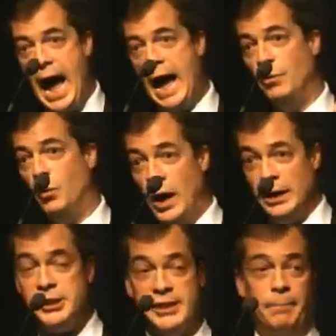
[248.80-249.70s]
And
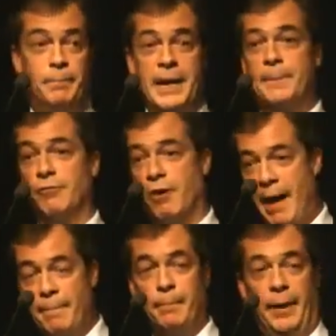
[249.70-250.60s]
while some people
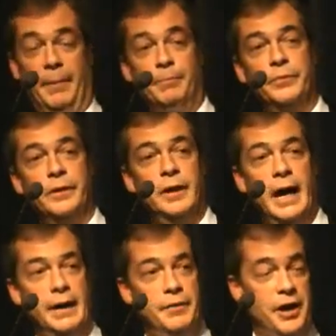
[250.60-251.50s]
remember
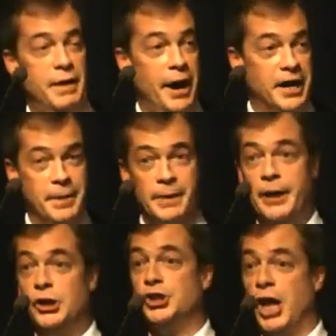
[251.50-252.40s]
that I might have been a
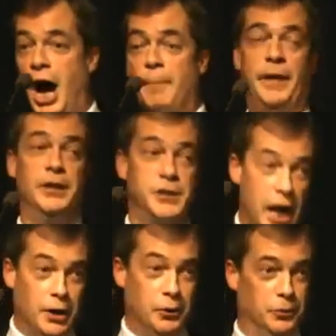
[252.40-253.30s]
bit sharp in
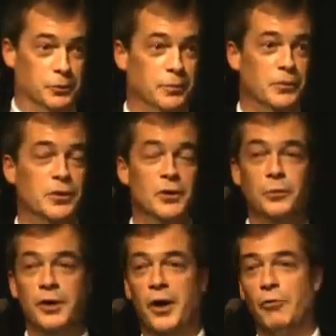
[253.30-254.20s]
tone
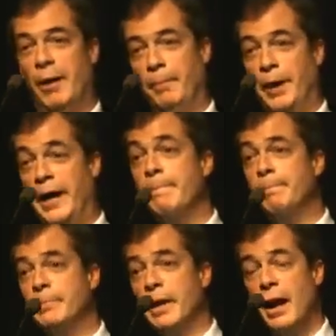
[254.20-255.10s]
with old
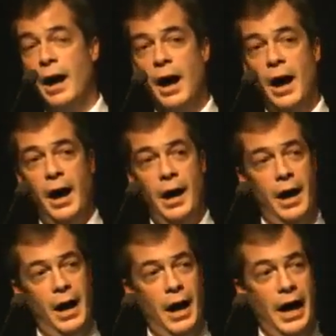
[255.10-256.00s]
Rumpy,
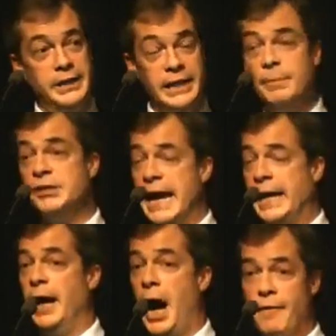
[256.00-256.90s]
I did in the
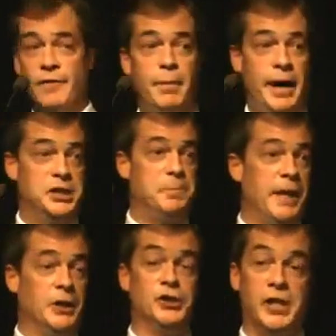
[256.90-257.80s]
second half of my
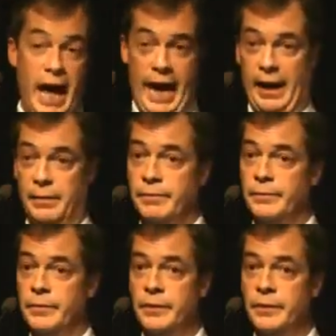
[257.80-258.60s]
speech say,